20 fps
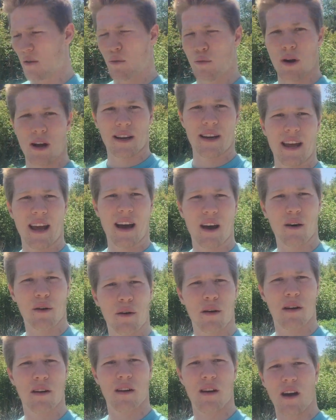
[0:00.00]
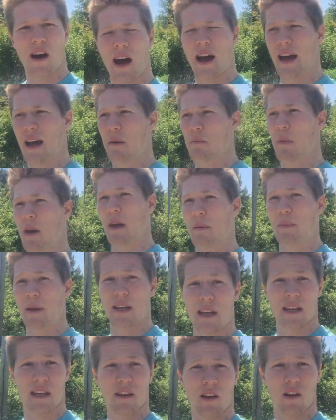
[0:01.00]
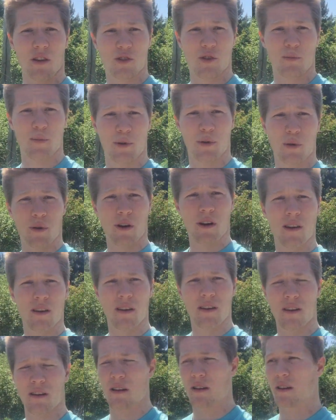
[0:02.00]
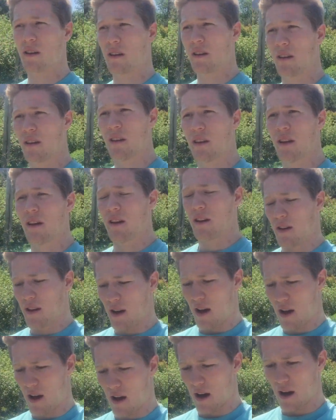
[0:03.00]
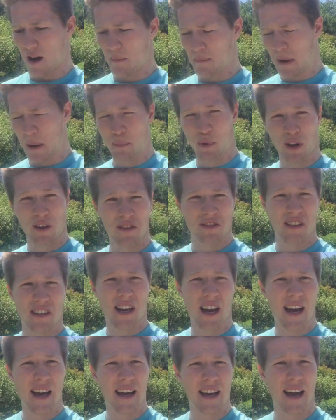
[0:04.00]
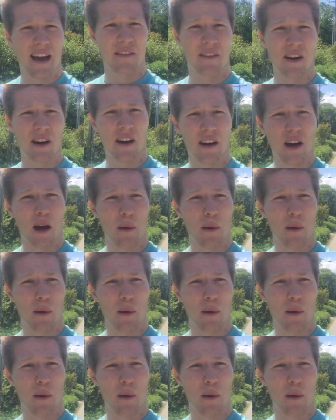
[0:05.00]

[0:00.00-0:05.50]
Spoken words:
Right now I am a beginning entrepreneur. My brothers and I have a